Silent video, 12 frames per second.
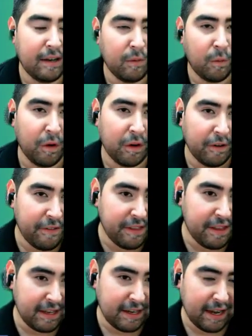And in one
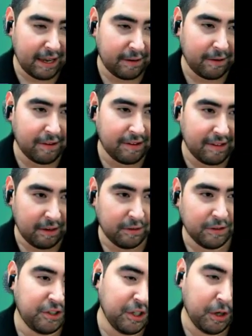of the headers,
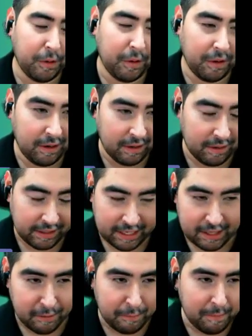it'll show,
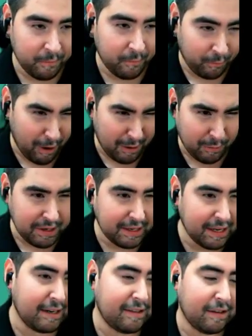like right when
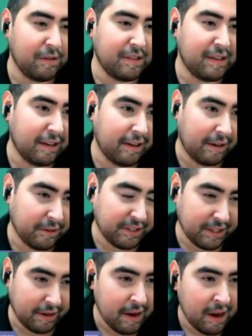you get into Newsela, it'll
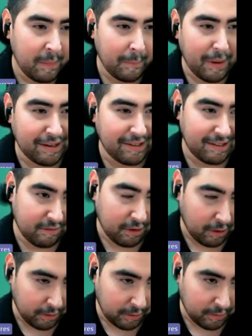say my
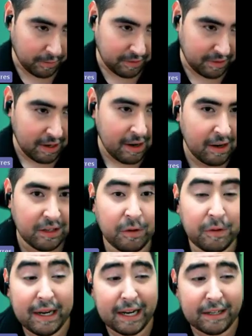saved articles.
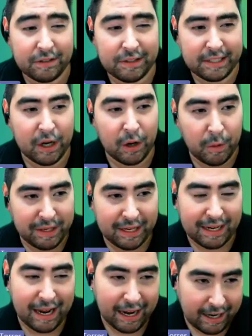You can actually go
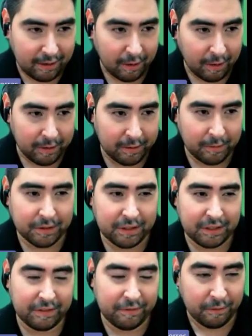in and hide
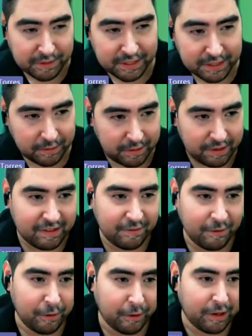articles from
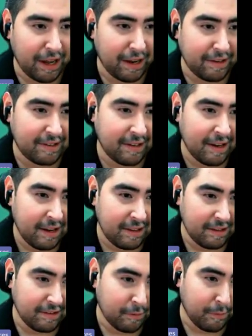students for your class.
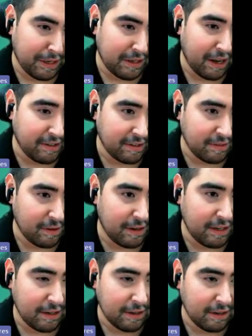These are my classes
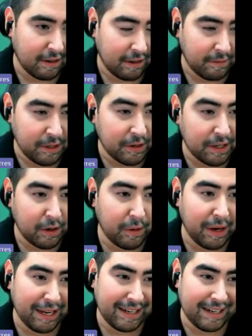right here. You can
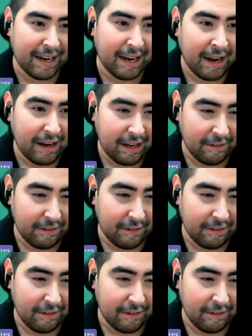go ahead and,